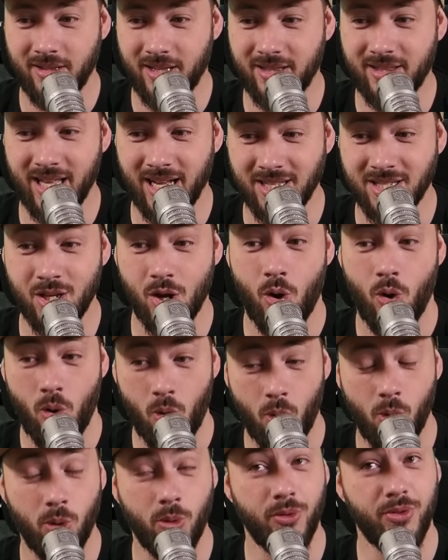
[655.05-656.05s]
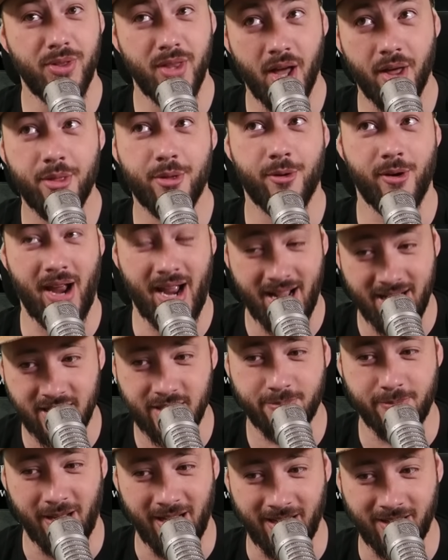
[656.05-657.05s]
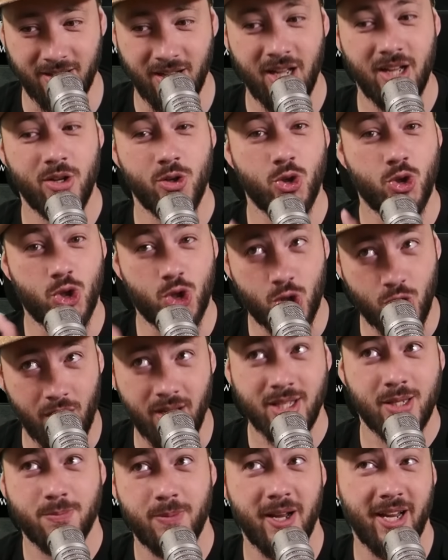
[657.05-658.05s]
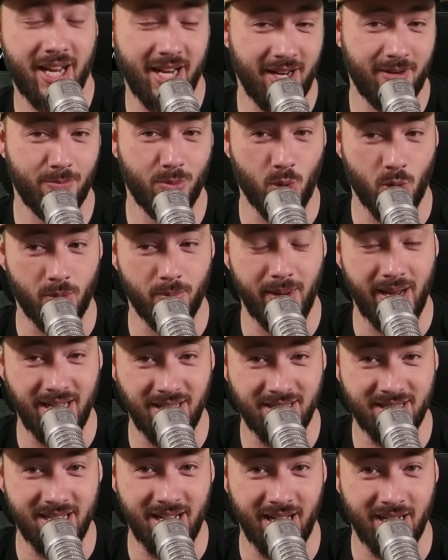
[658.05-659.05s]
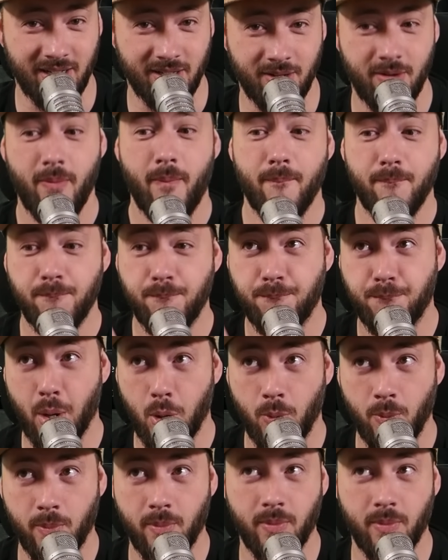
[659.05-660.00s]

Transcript: That's a whole nother aspect just by getting more main stat. Boom.